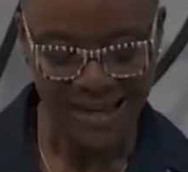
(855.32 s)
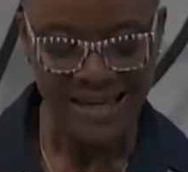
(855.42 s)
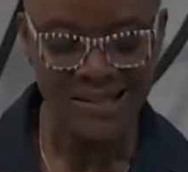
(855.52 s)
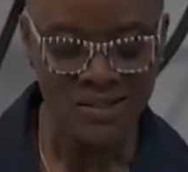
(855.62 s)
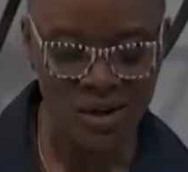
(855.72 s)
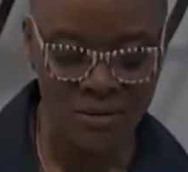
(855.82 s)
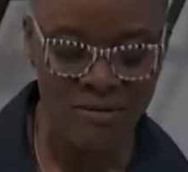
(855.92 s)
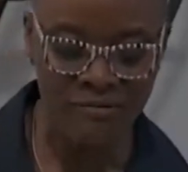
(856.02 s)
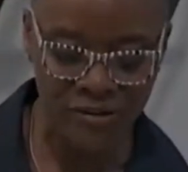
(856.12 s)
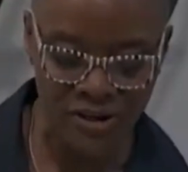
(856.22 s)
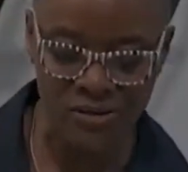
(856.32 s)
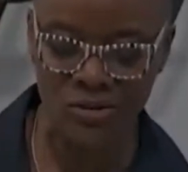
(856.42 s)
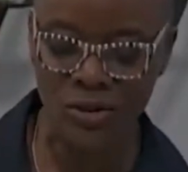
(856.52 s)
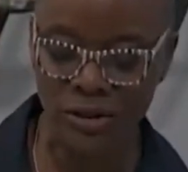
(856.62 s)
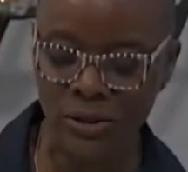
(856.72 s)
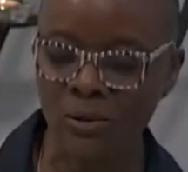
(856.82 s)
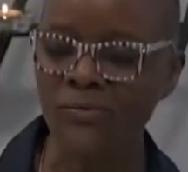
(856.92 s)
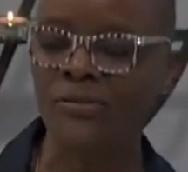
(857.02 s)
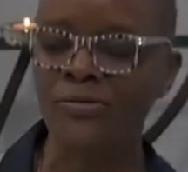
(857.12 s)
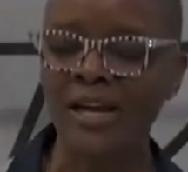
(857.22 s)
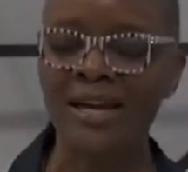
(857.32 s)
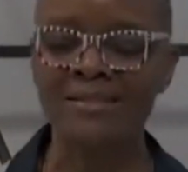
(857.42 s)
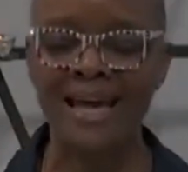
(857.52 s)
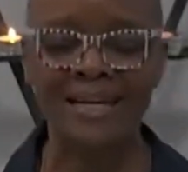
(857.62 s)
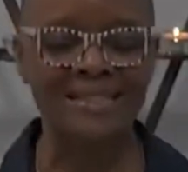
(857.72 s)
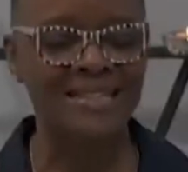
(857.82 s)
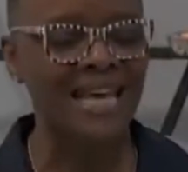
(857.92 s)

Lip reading: It's going to reveal to you the thing that is